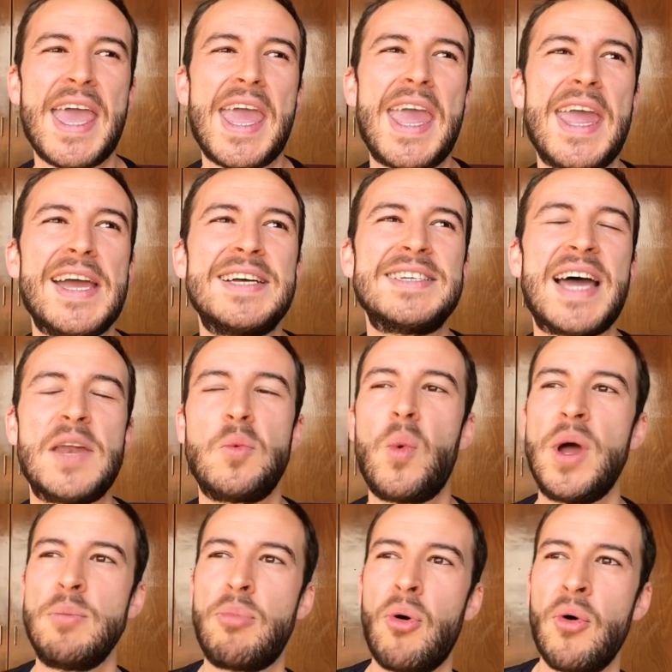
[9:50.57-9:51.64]
And at
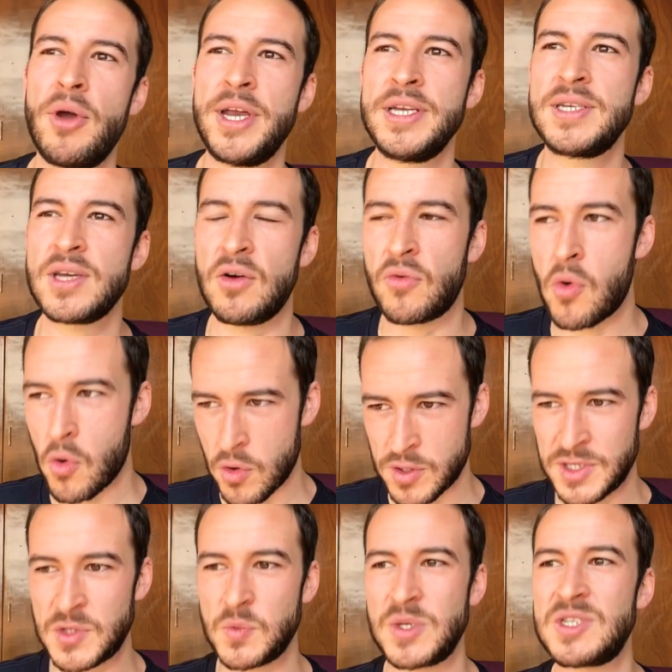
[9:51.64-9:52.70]
one point, of
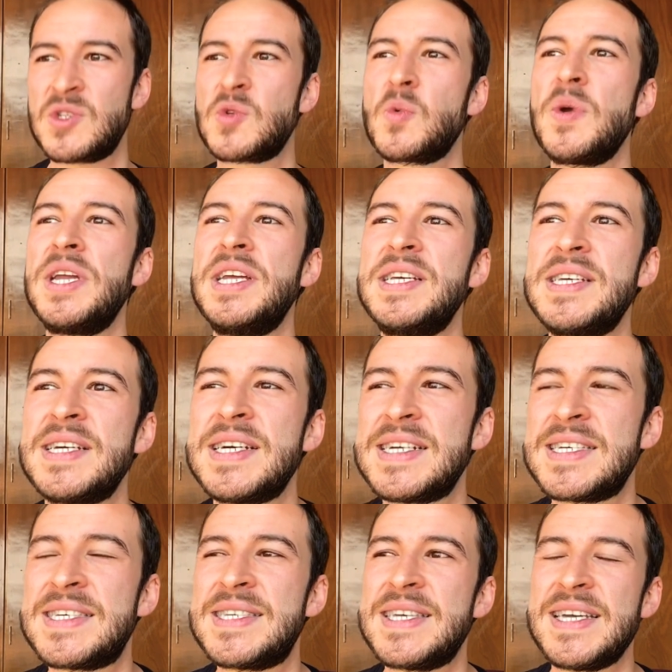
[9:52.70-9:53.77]
course, when Sweeney
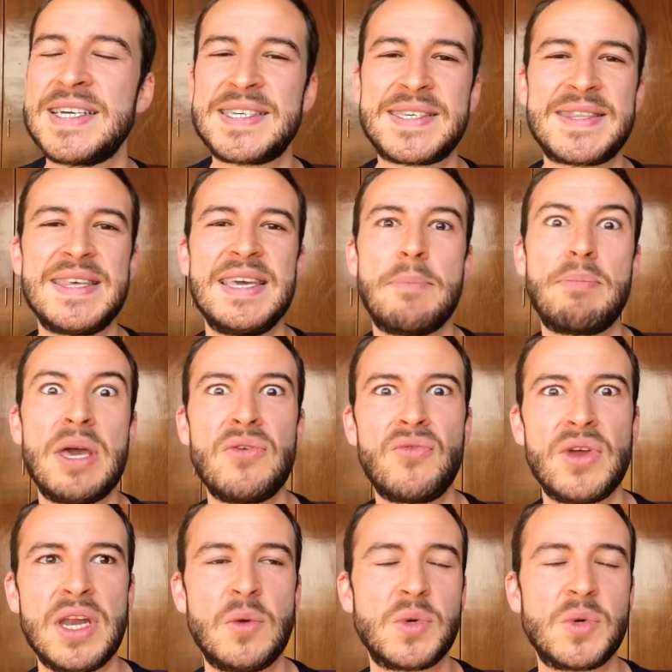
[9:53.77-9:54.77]
sings the Epiphany,